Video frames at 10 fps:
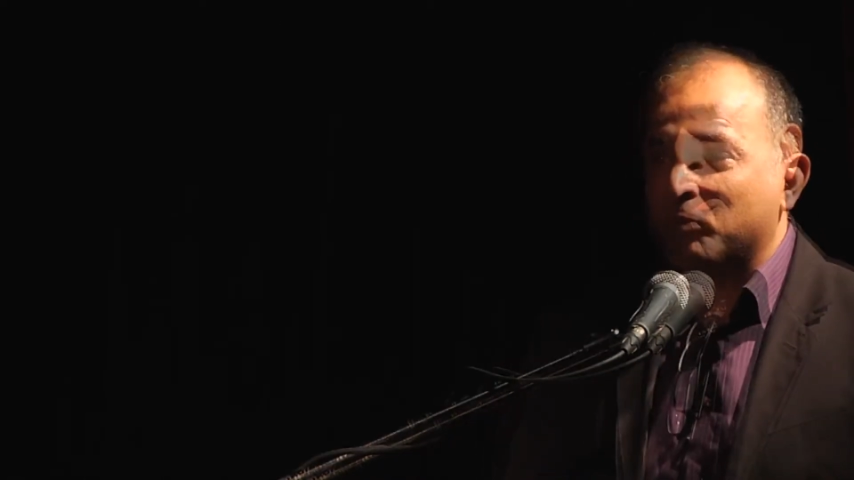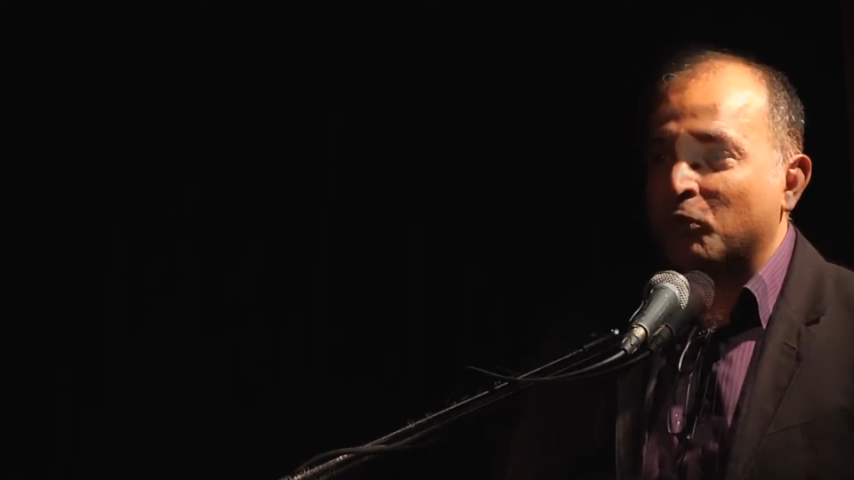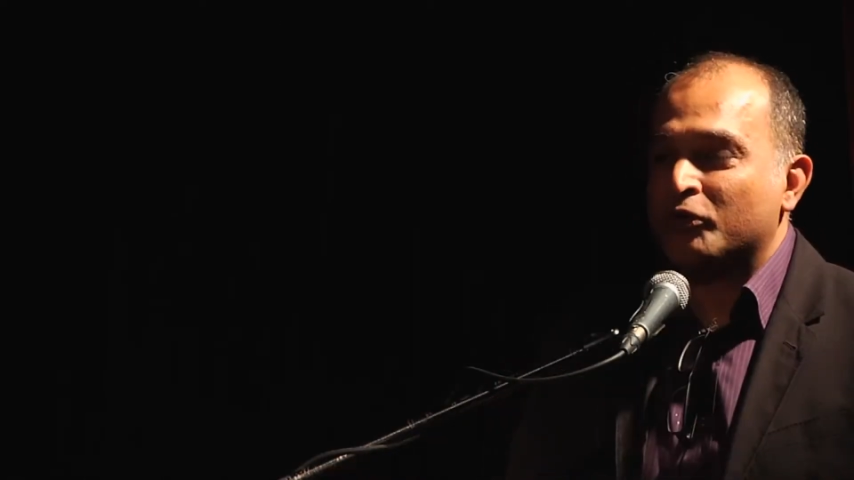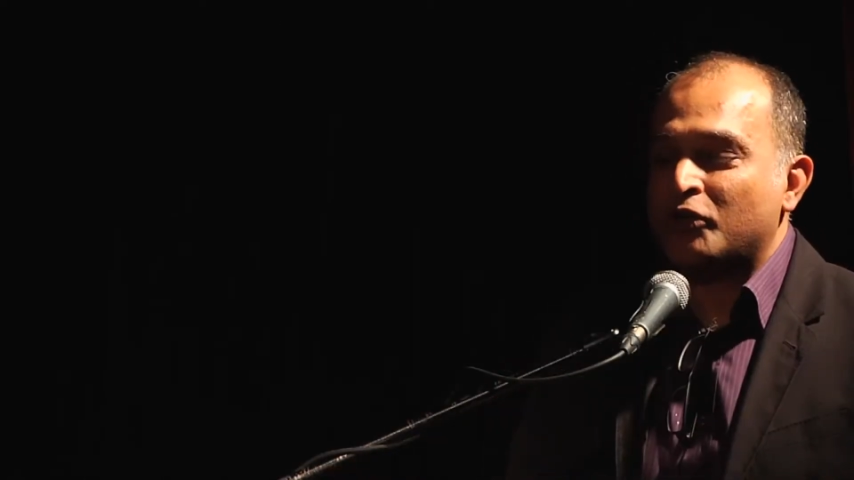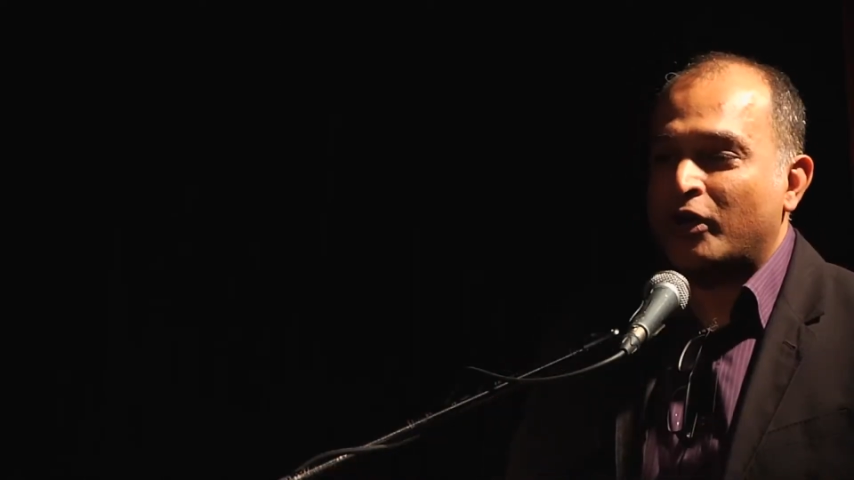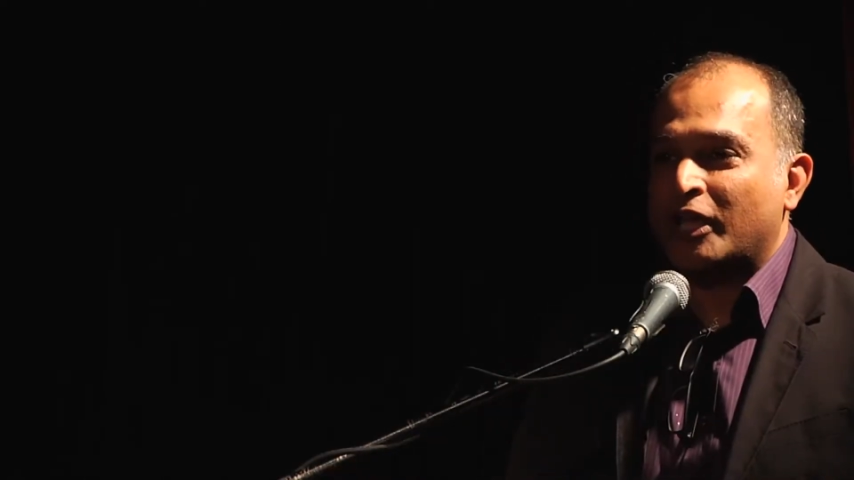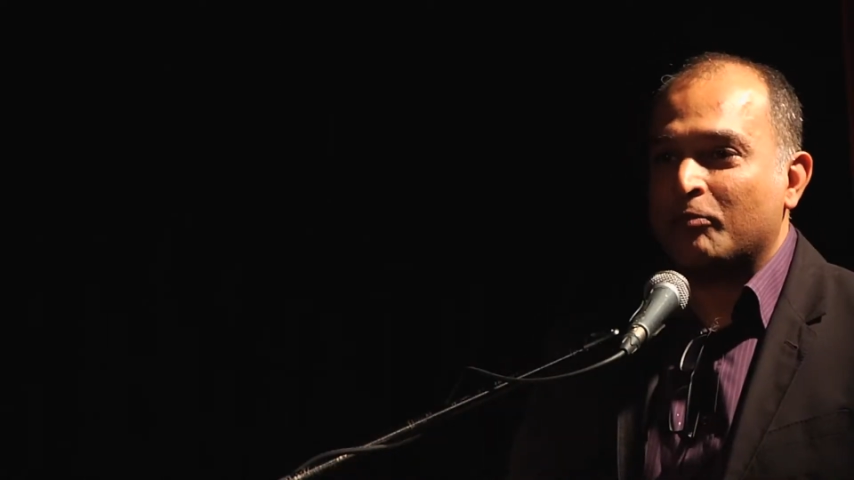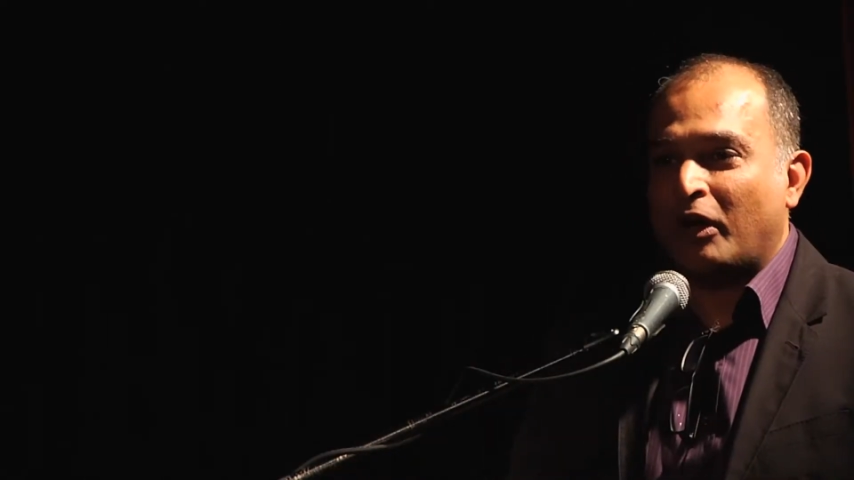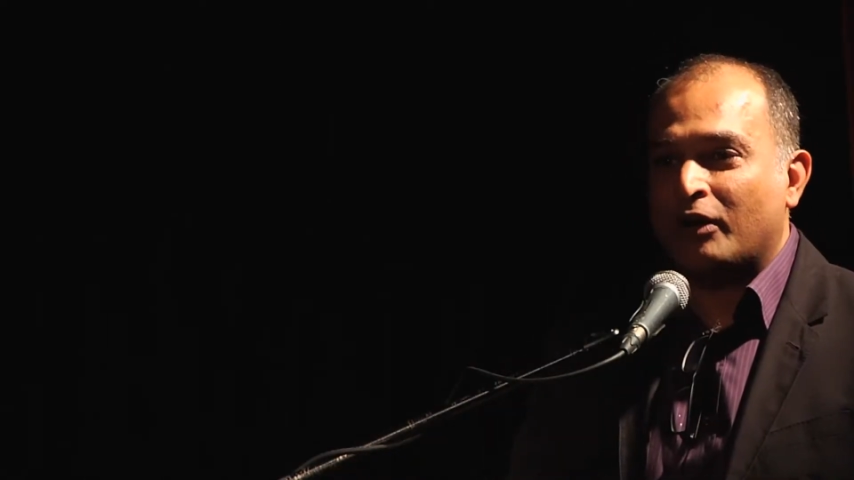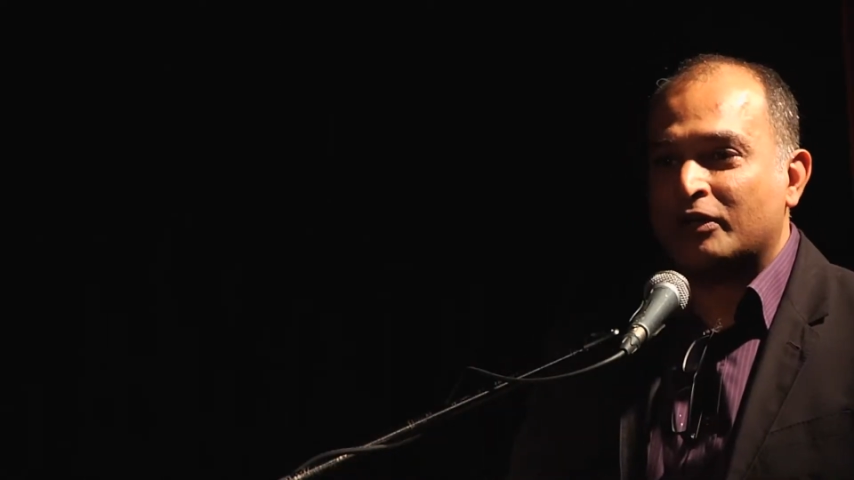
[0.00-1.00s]
People were talking
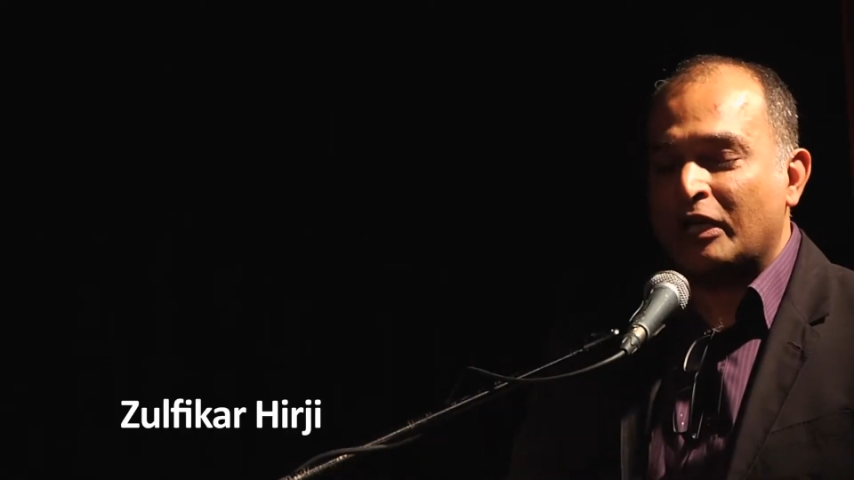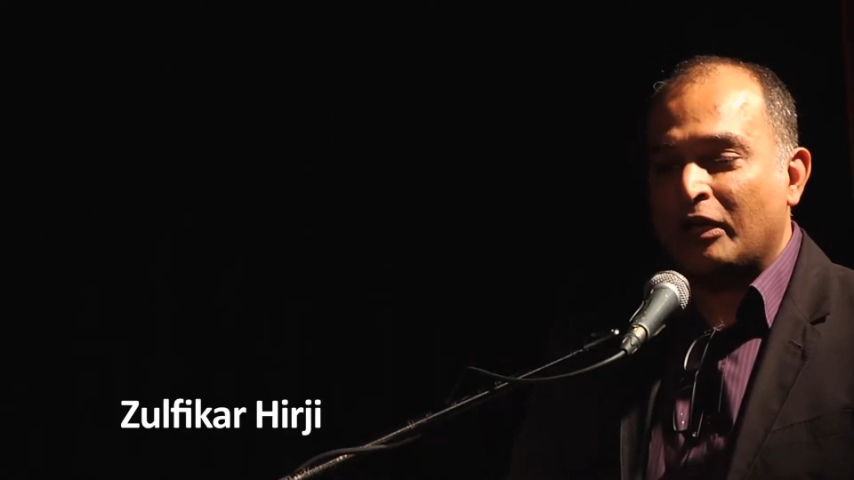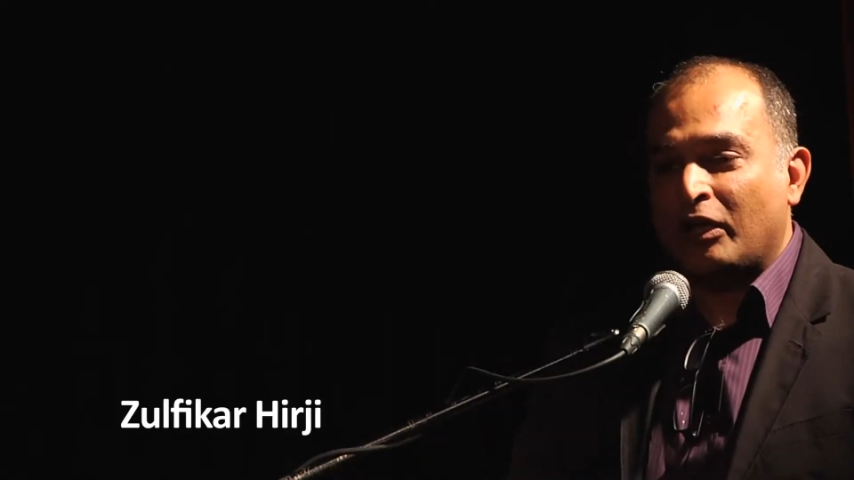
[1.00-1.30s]
about